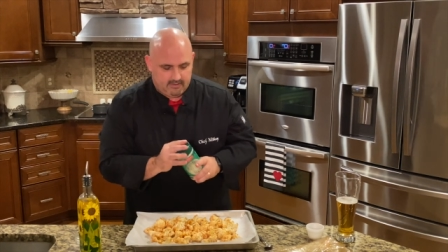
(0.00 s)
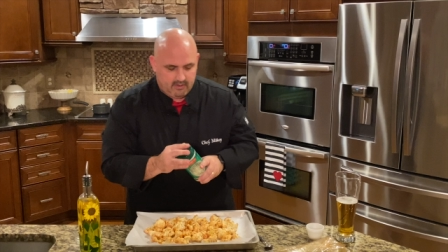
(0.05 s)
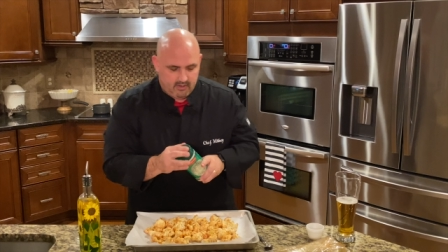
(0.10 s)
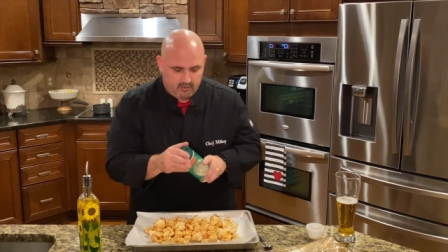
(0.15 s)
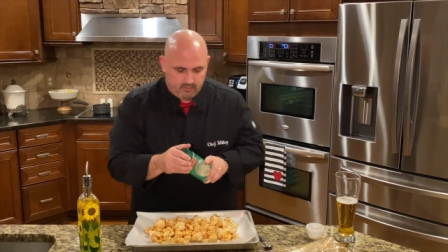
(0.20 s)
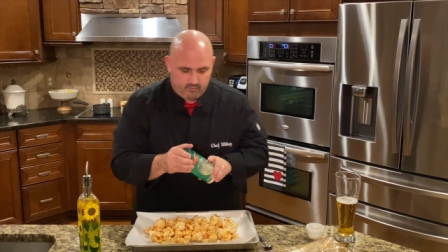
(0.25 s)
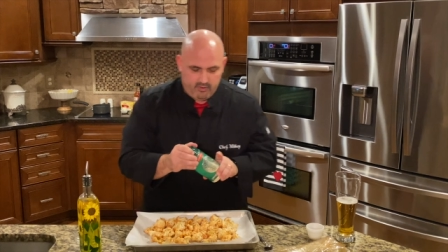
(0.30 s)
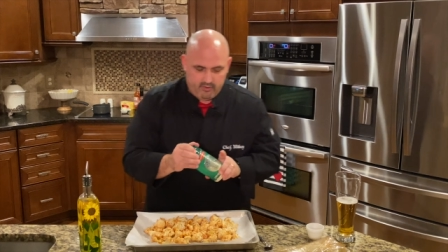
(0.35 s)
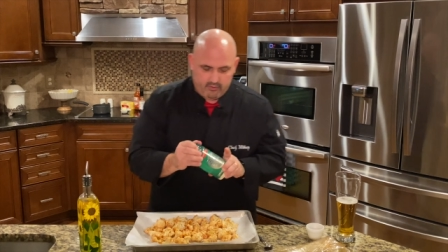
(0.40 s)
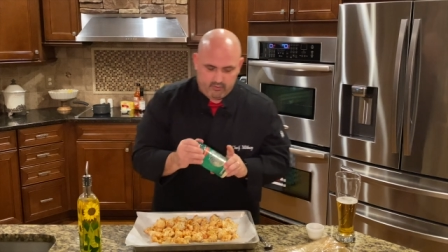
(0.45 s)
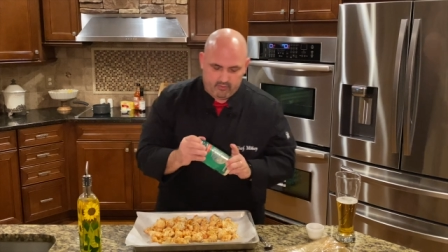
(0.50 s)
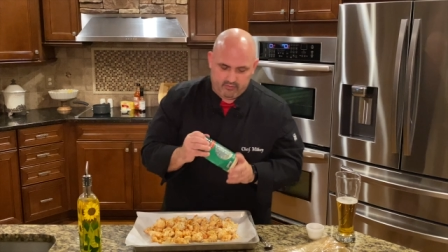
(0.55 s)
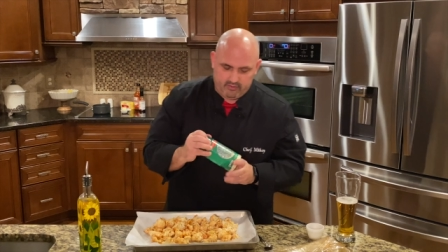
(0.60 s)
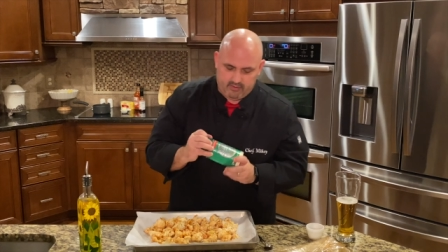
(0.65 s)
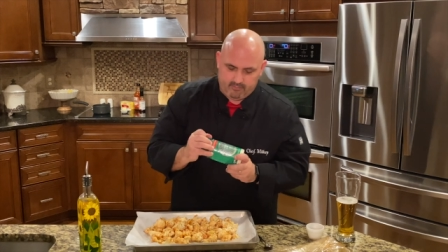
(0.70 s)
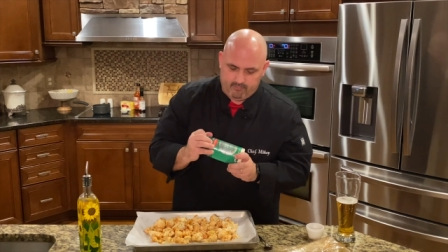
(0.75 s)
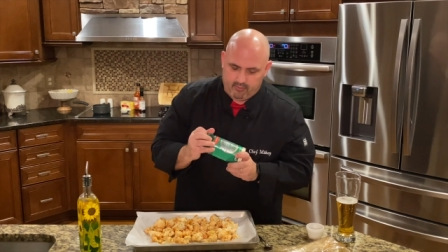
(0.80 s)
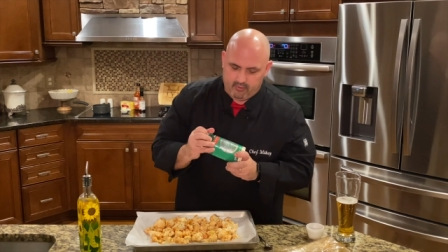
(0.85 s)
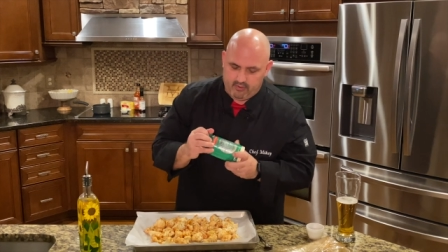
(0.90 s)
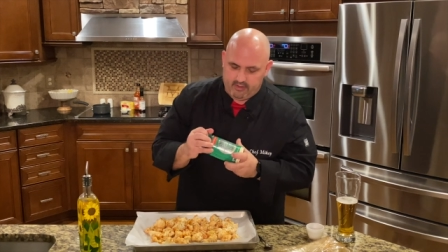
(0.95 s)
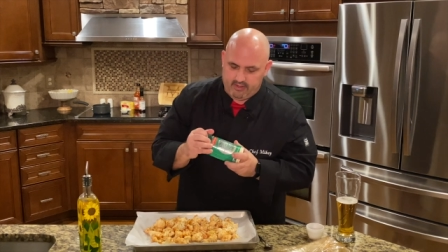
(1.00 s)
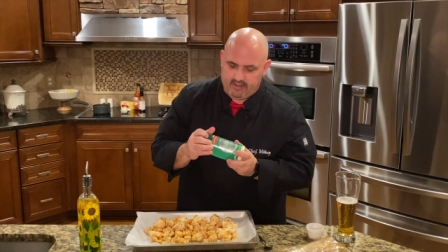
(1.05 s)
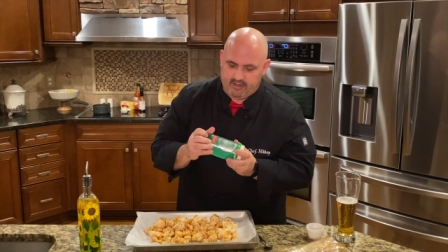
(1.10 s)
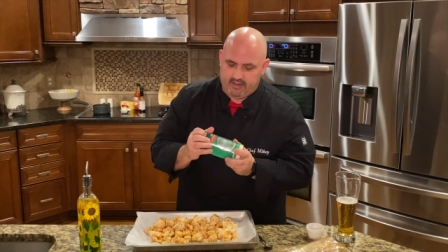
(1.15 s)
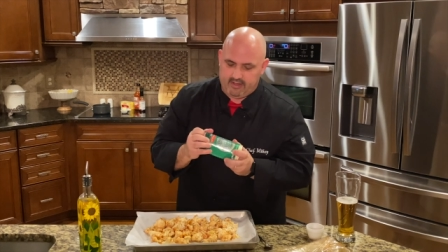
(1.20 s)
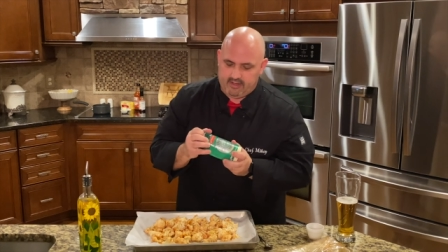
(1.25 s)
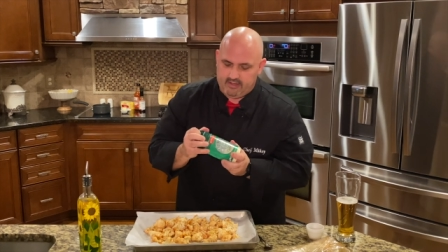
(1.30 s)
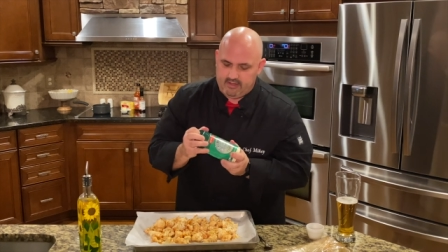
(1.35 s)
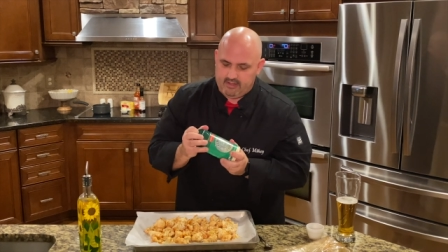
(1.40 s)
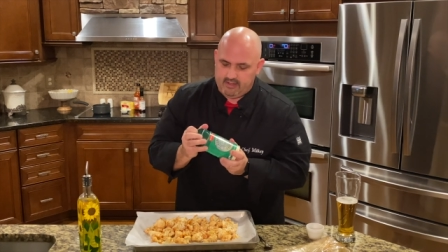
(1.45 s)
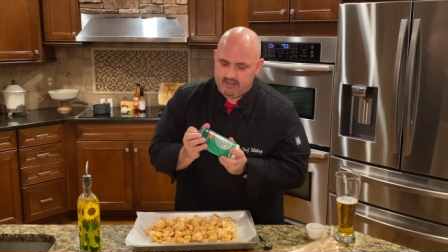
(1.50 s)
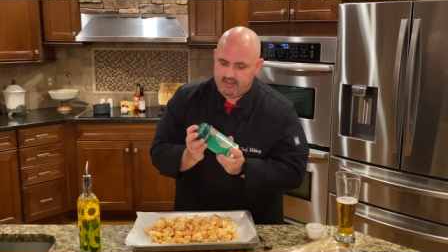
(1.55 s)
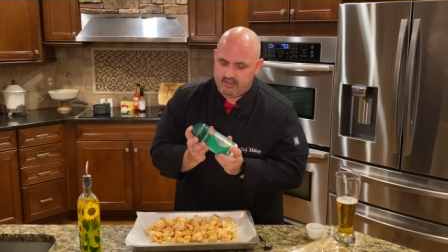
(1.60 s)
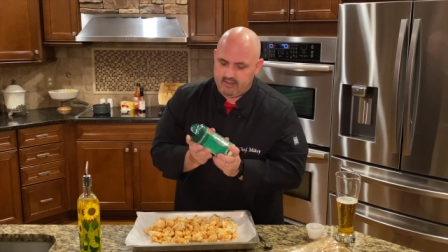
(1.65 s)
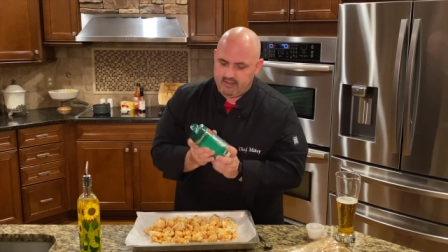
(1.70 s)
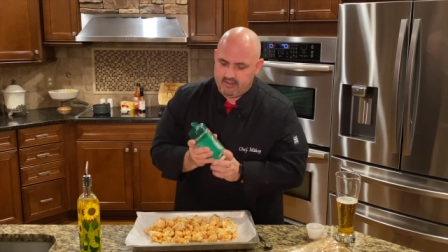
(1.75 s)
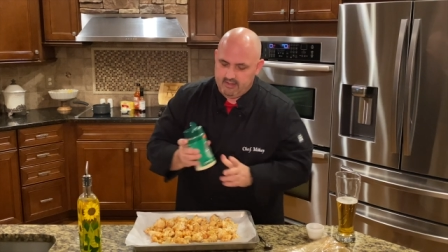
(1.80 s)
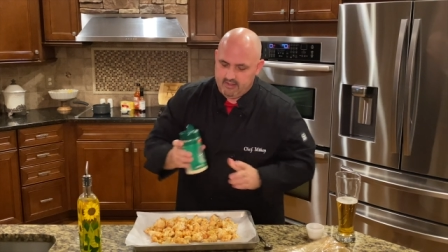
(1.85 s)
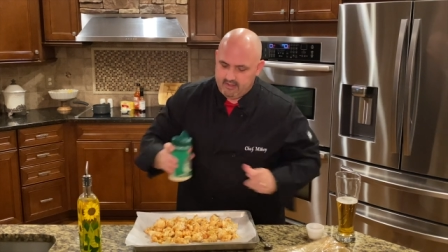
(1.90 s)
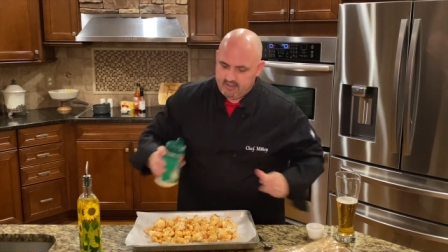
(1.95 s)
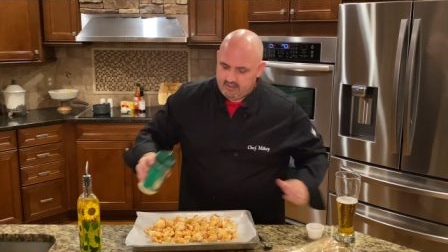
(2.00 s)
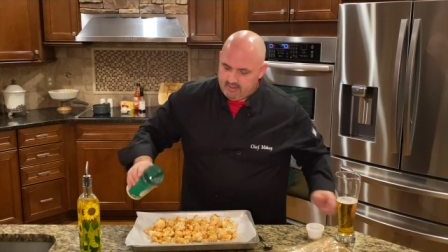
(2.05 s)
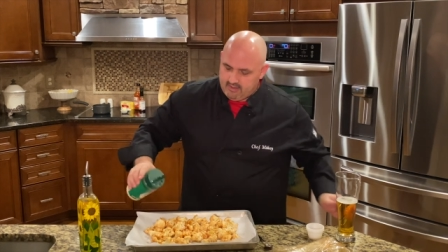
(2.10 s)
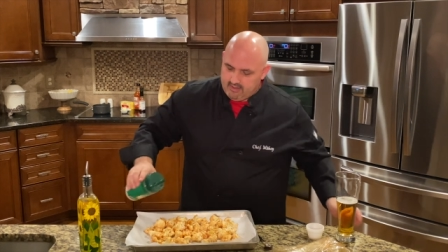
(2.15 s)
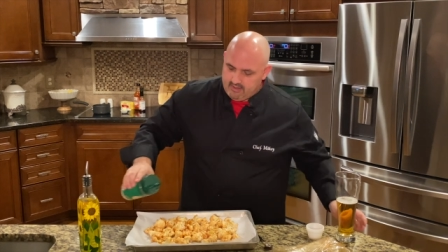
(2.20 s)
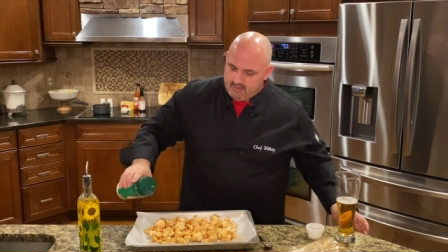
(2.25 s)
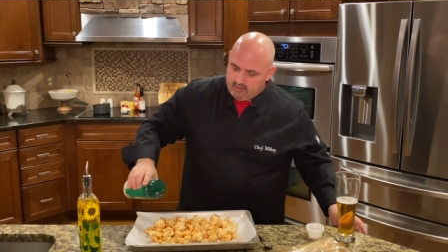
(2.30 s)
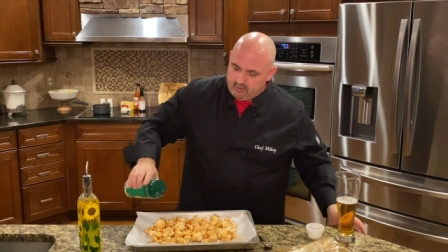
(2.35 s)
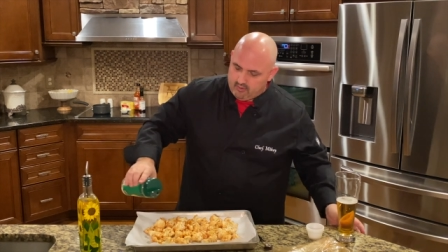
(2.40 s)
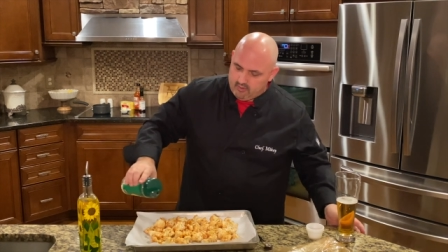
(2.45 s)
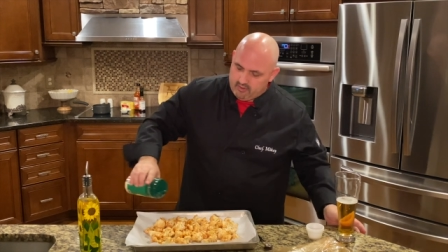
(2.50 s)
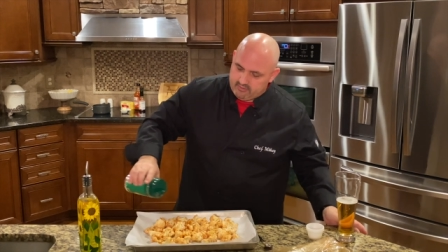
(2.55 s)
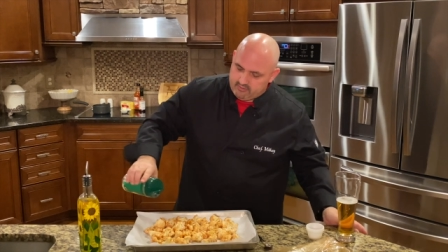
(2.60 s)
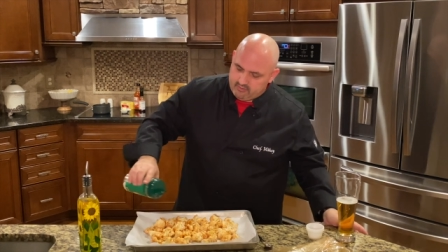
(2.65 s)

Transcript: we're going to put in, or